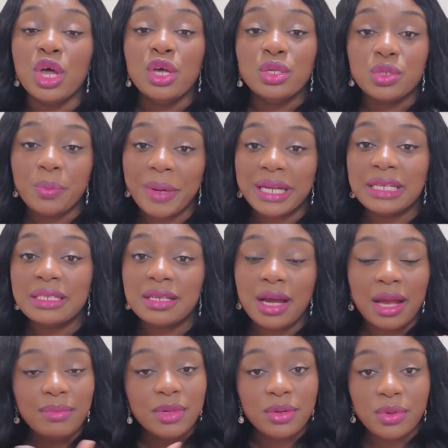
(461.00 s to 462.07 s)
So by the
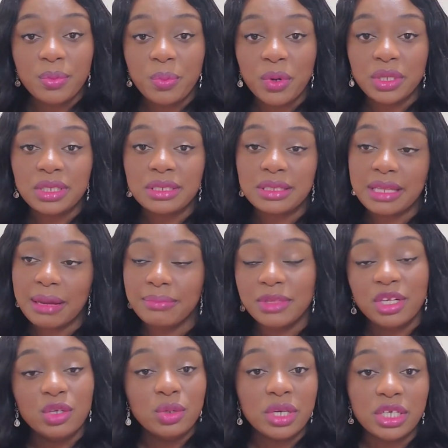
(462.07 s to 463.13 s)
time they report to them,
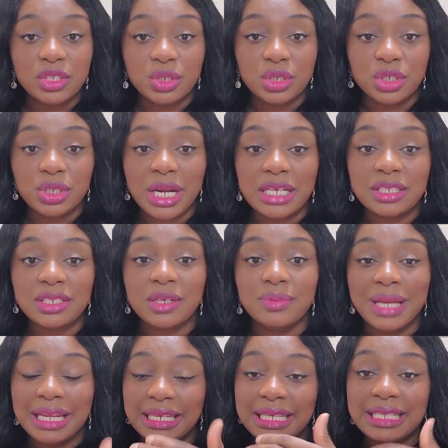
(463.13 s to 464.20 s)
they look at your transcript
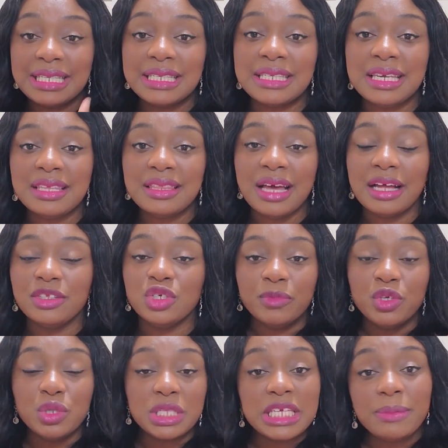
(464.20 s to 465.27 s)
and they see that
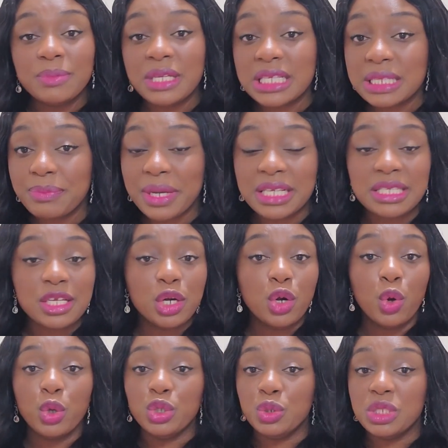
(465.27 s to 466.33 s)
you skipped a semester
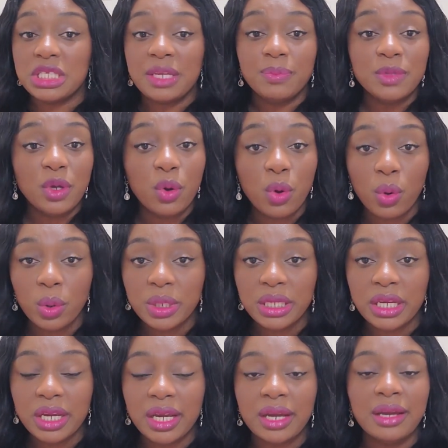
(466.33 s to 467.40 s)
or you skipped the whole
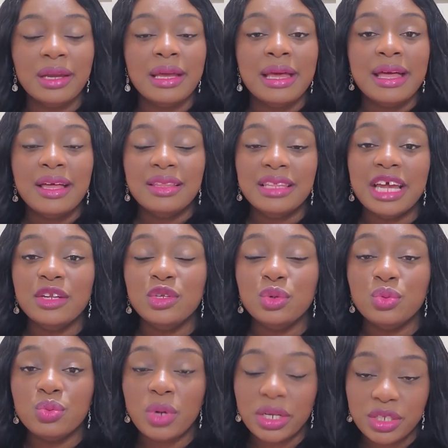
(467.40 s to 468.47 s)
year. Then you
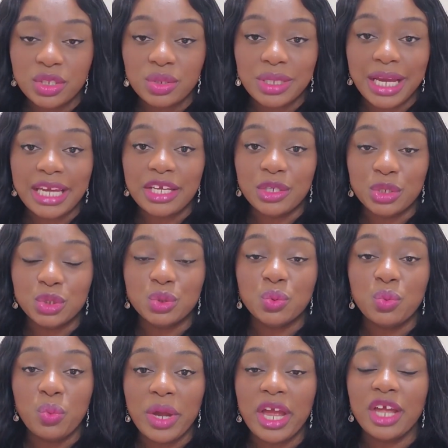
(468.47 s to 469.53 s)
run into that issue
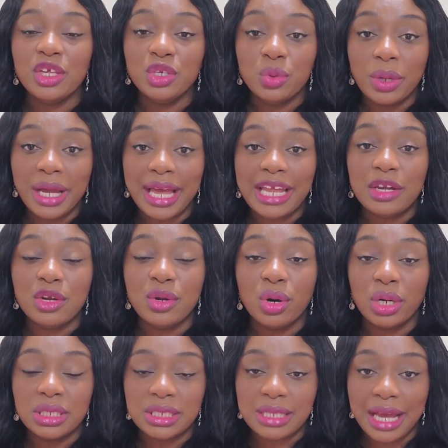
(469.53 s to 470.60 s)
where you
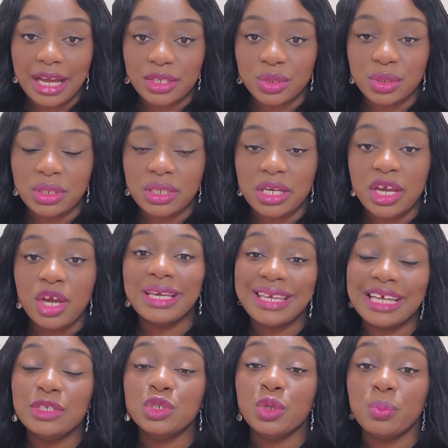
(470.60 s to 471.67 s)
cannot actually
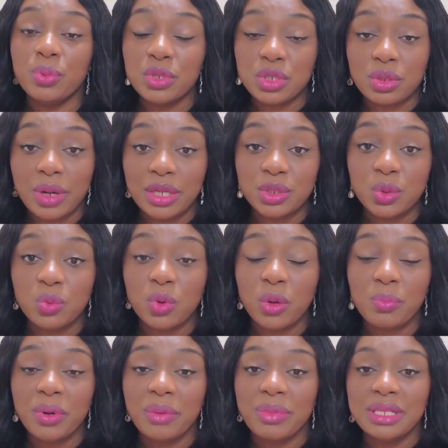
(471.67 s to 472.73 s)
get your postgraduate
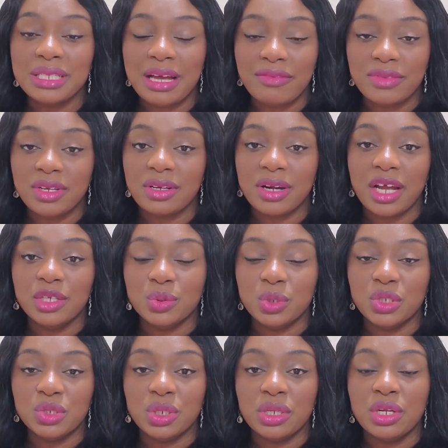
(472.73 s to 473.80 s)
work permits after
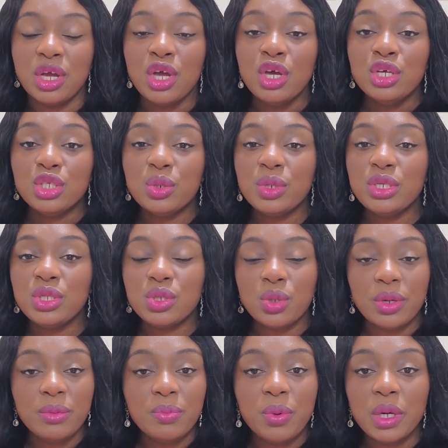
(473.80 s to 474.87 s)
graduation. So it's so
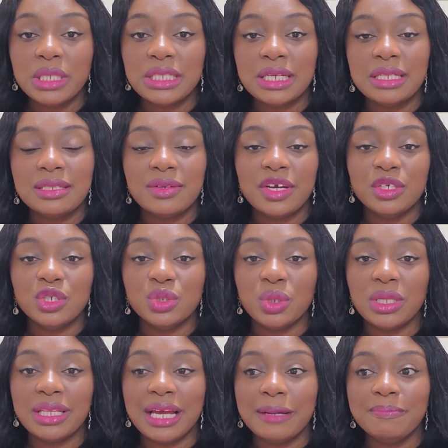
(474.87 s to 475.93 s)
important to
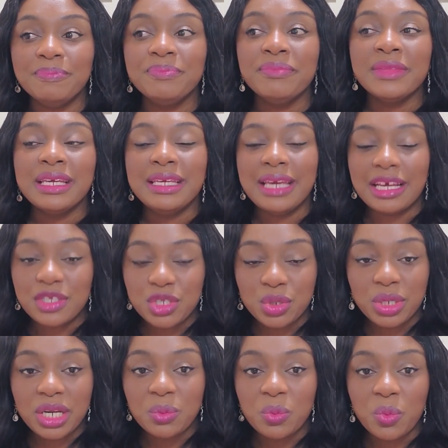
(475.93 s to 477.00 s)
ensure that yes, you
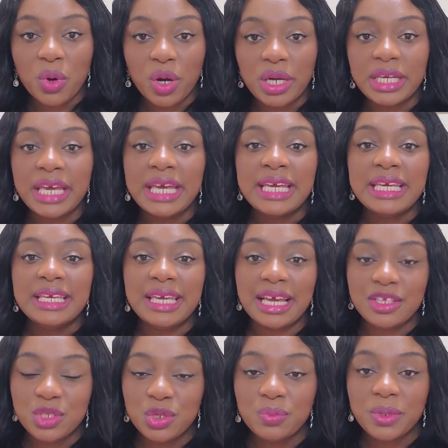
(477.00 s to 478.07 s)
can work,
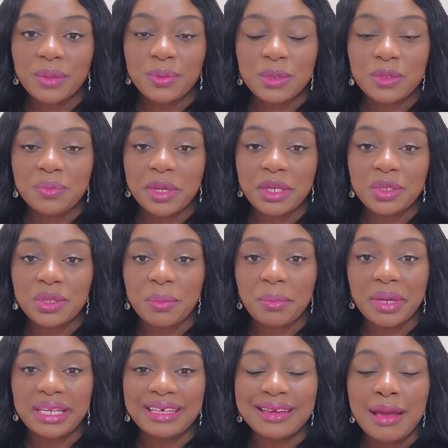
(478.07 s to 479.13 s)
yes, you'll be able to make some
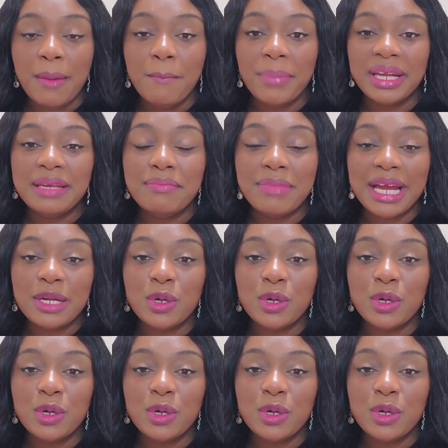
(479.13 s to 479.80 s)
money, but it might